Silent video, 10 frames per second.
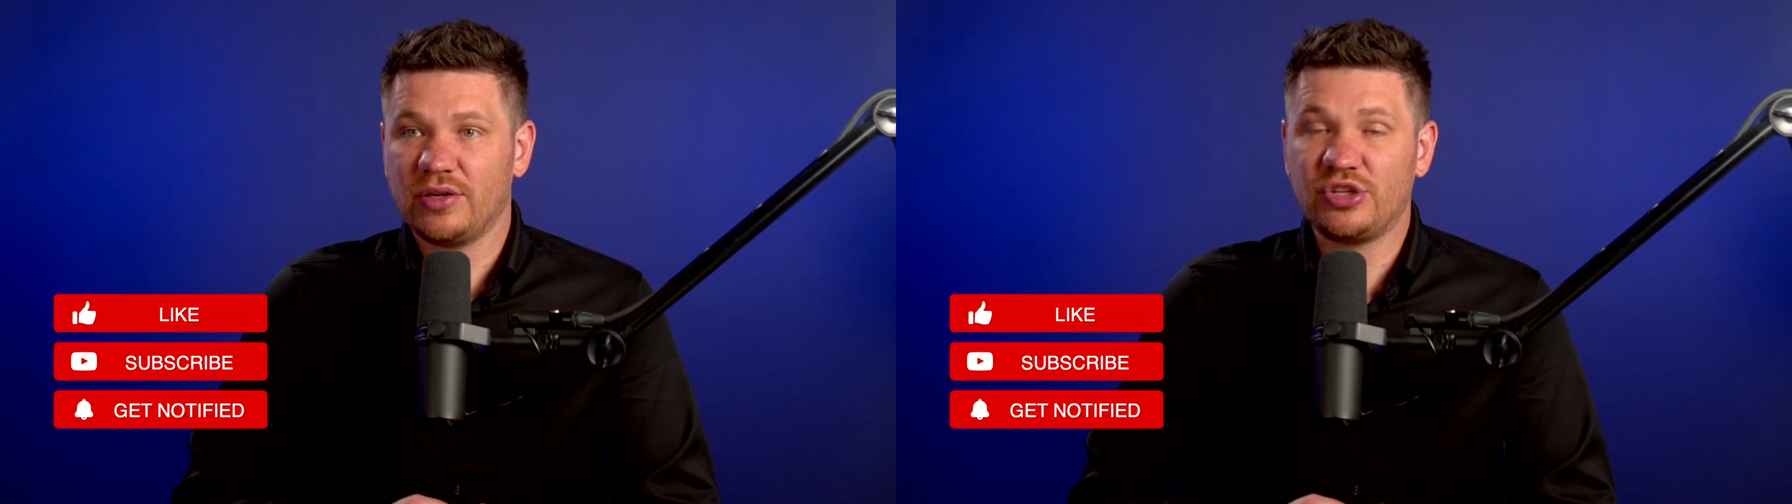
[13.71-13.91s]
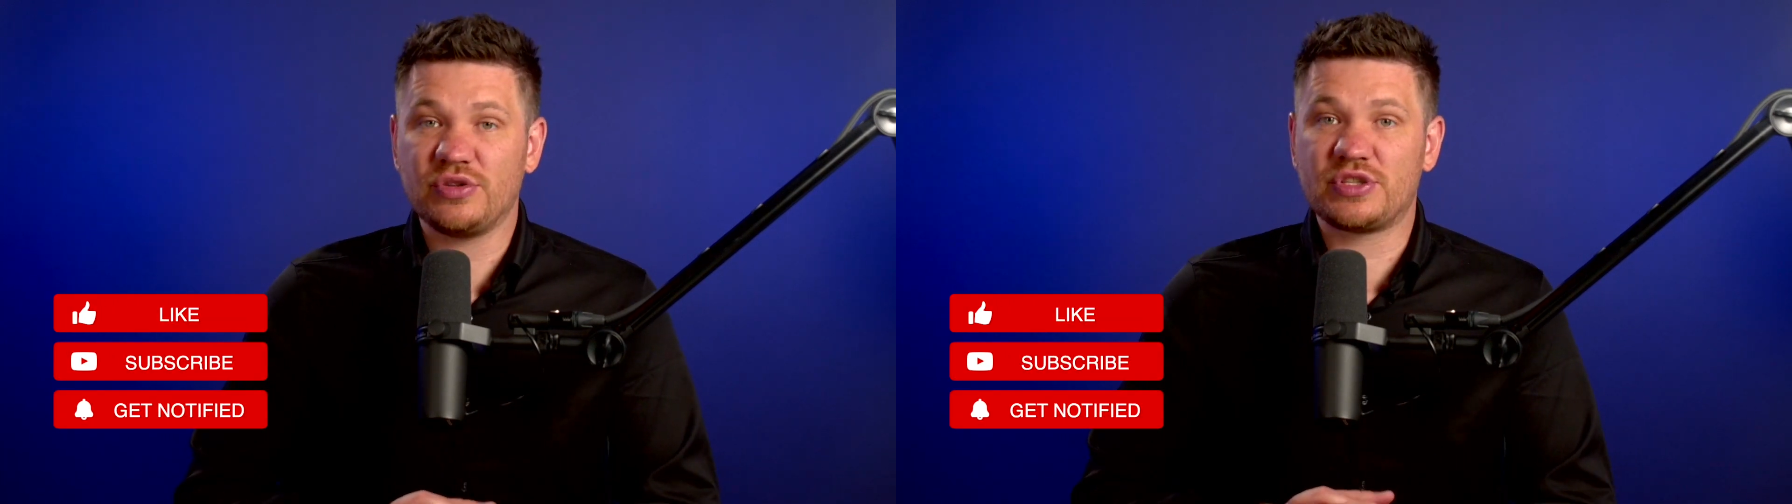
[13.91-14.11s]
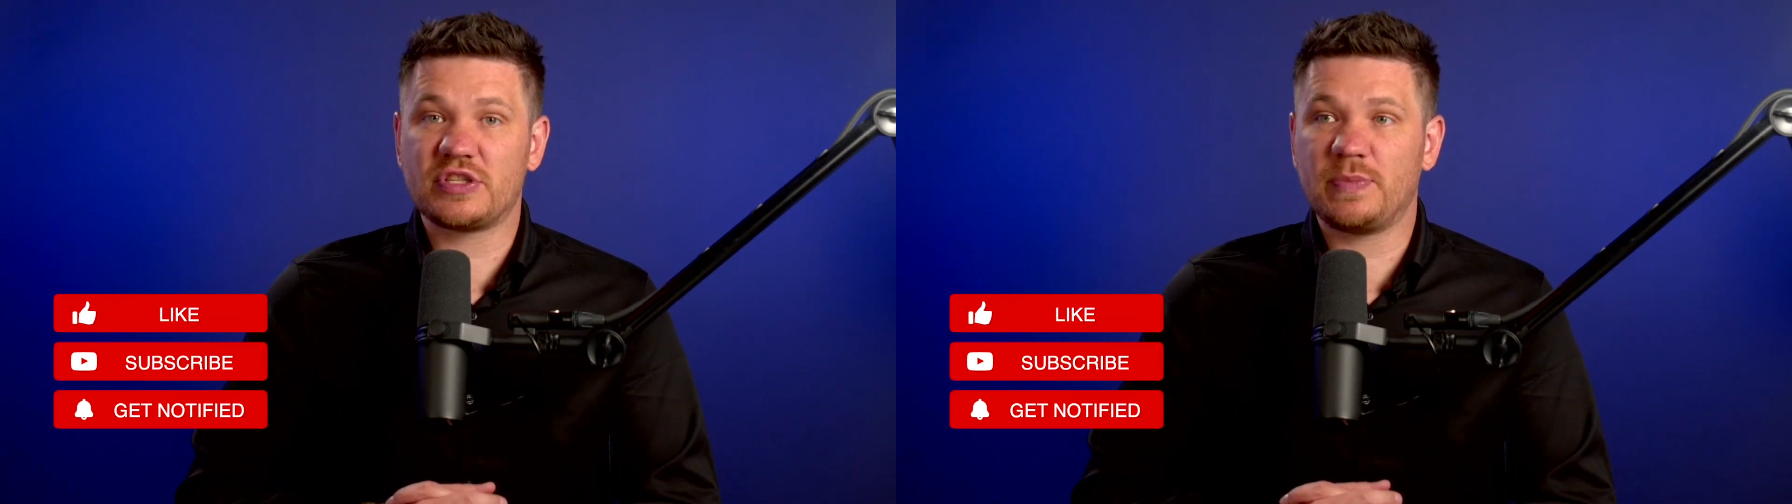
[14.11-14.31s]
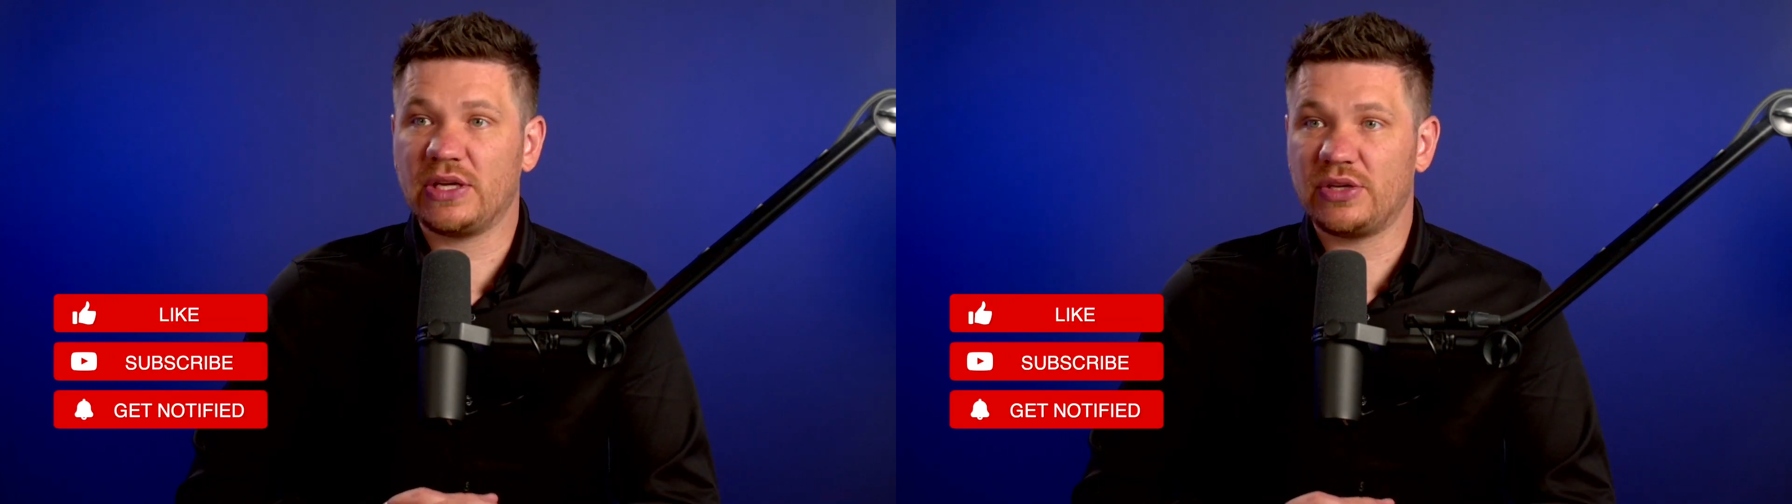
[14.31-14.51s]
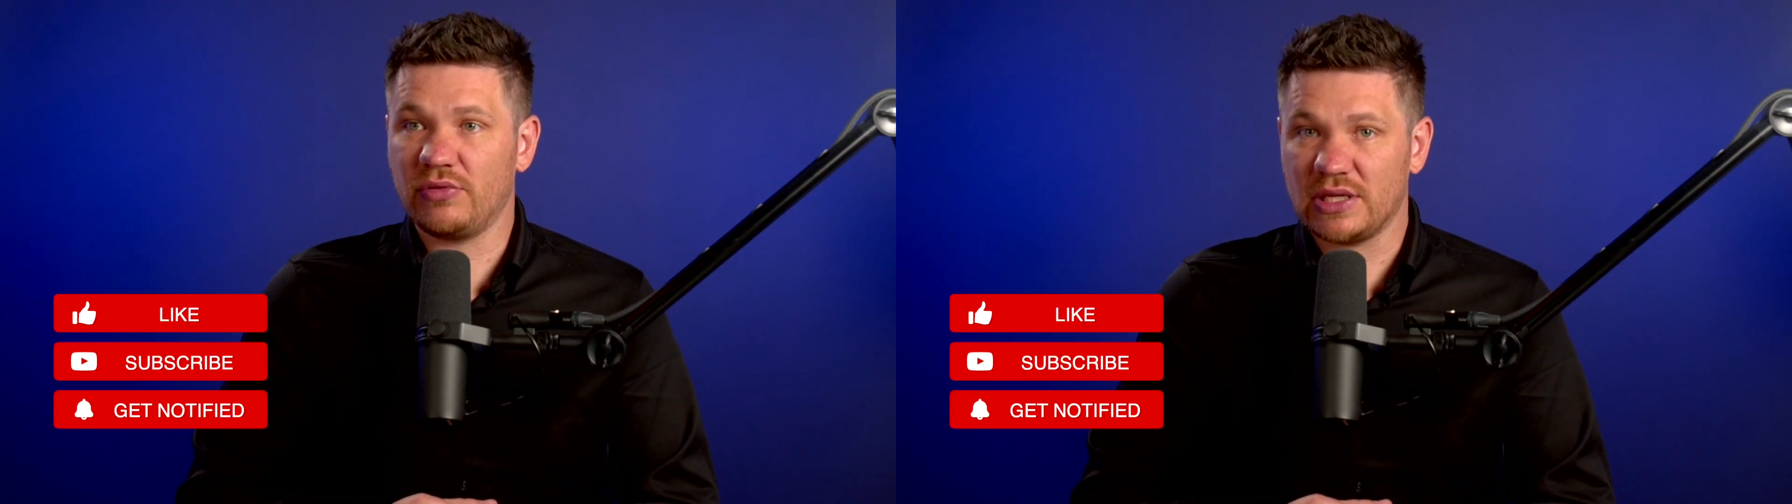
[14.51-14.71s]
to
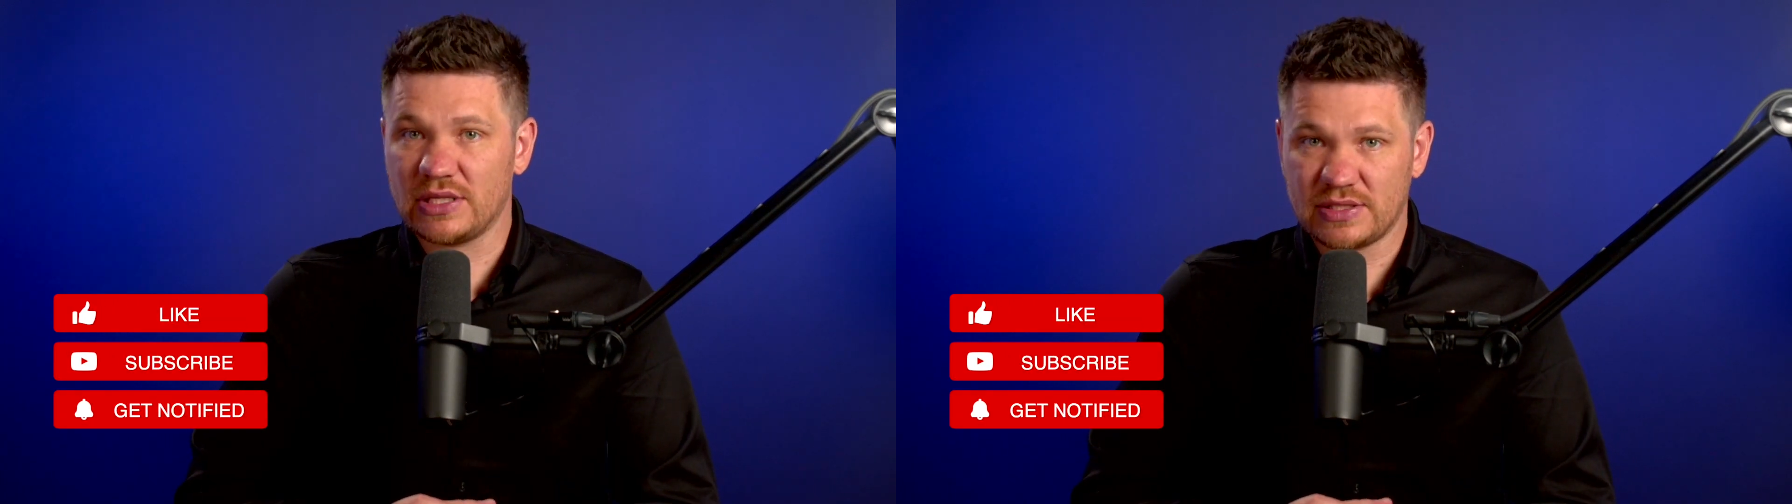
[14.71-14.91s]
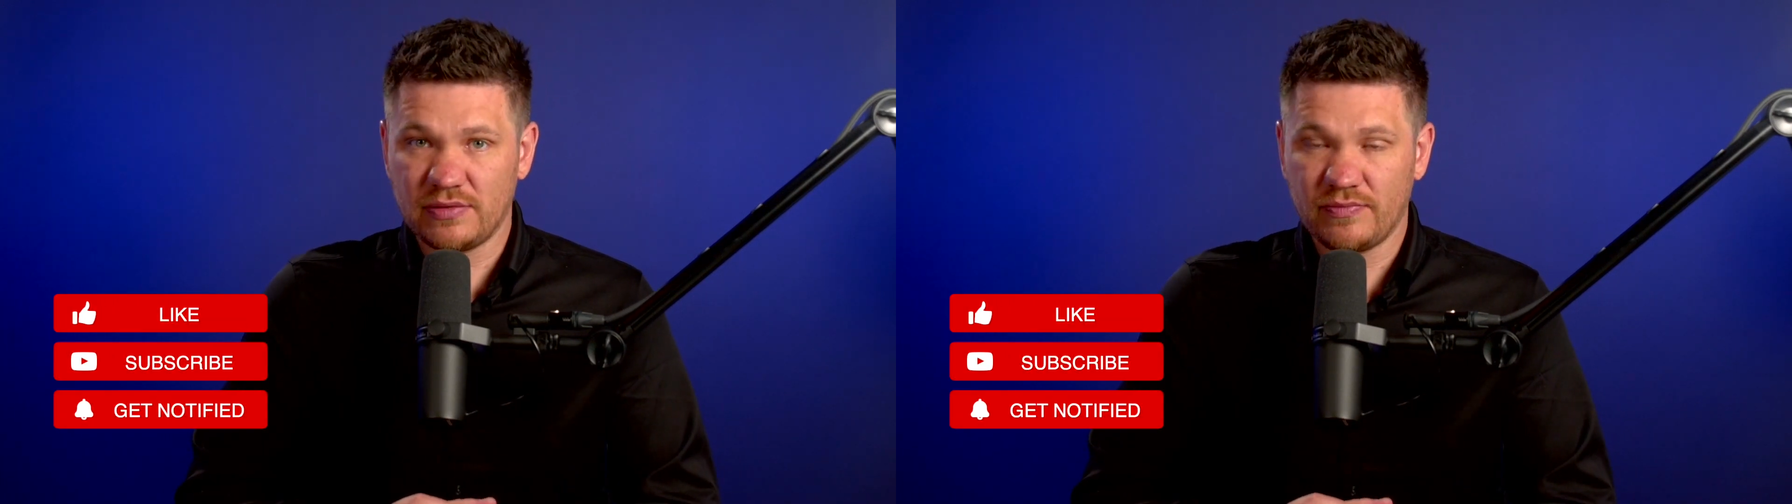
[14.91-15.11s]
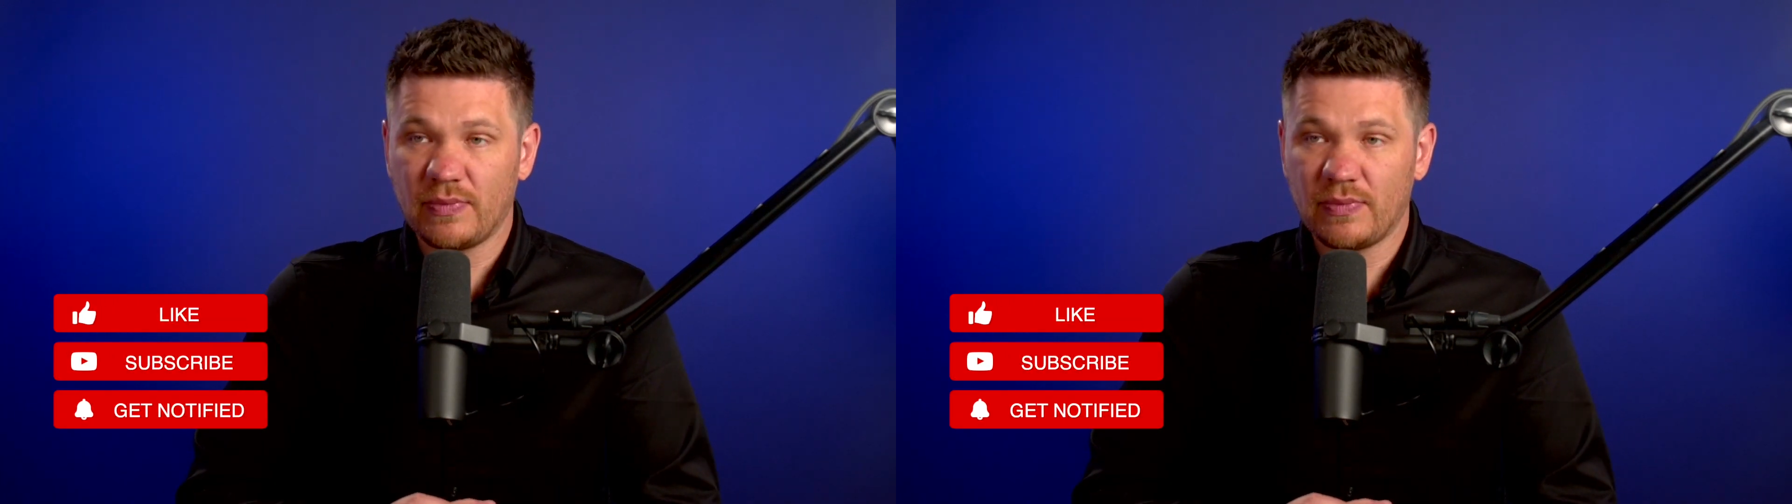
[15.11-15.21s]
speak to us.